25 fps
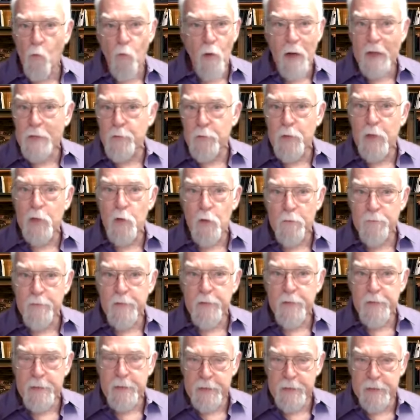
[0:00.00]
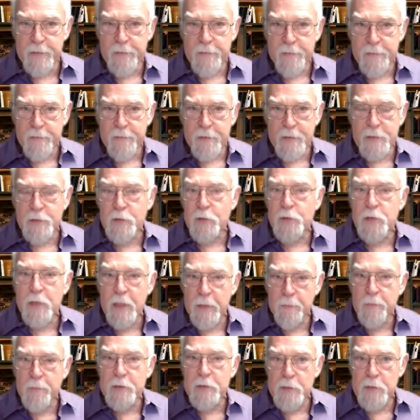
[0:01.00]
Why try to overthink it? Let's
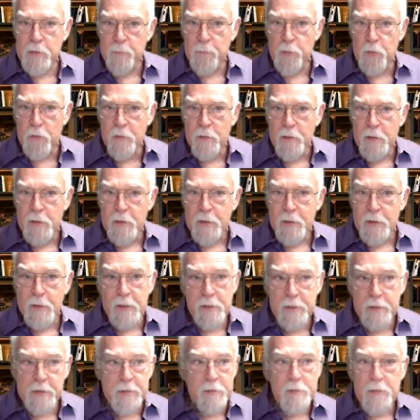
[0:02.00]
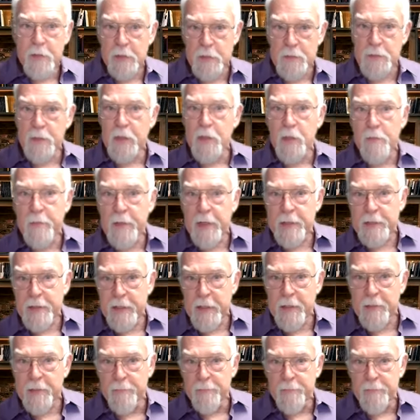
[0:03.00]
just keep it simple because it's not a bad
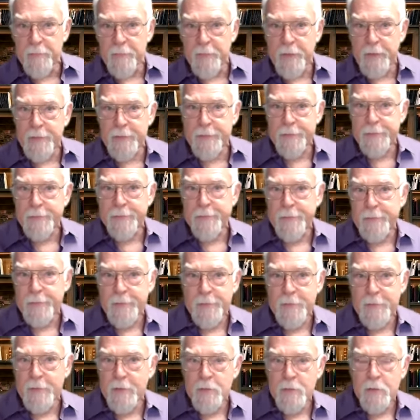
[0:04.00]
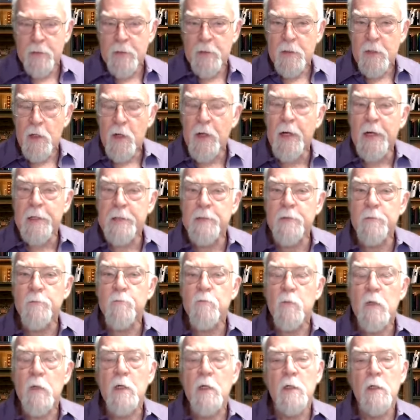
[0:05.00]
game, right? All right.
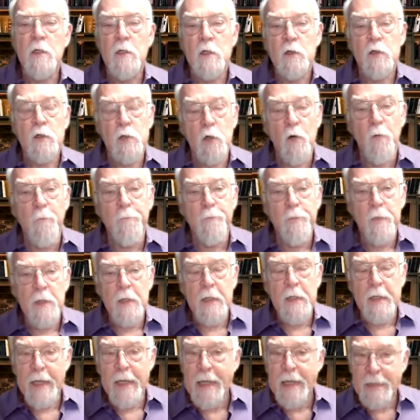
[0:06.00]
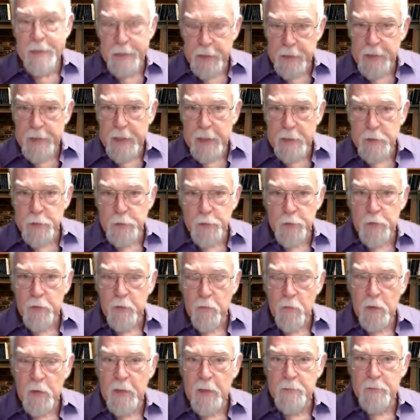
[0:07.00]
So you get the nature
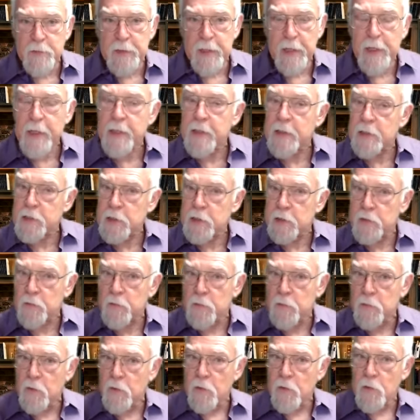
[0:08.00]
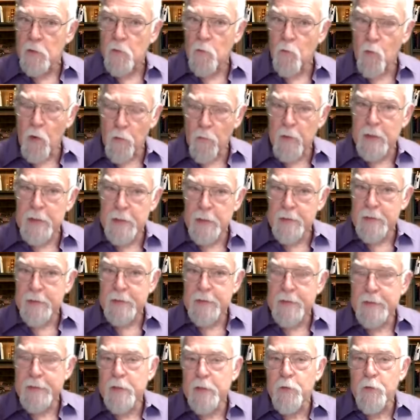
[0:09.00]
of what I'm saying. This is what we
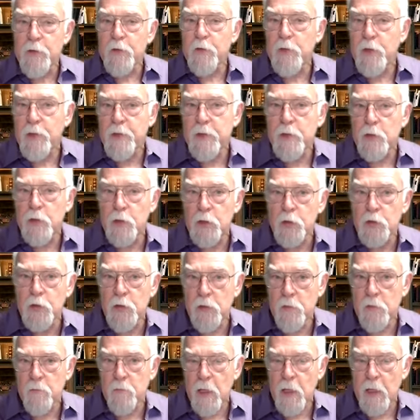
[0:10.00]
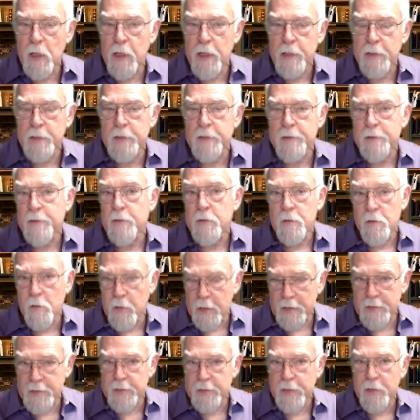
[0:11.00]
settled on on the June blog,
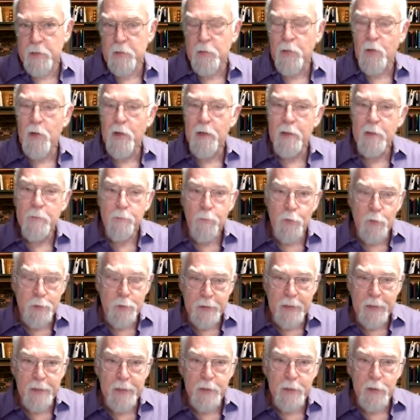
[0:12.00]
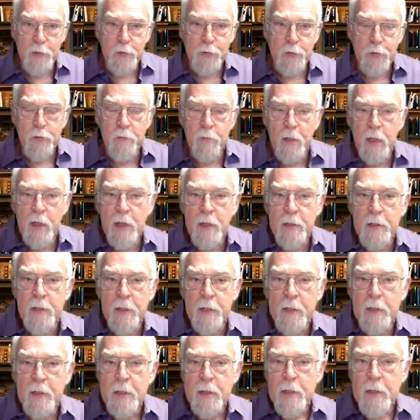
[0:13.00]
or I settled on and presented in the June blog.
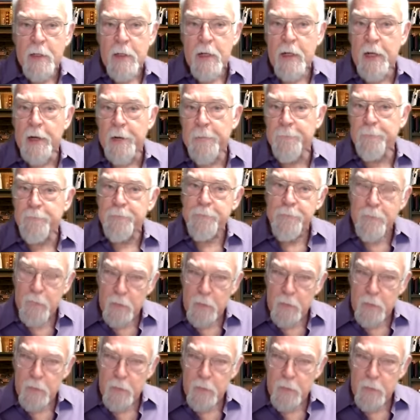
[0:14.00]
Uh,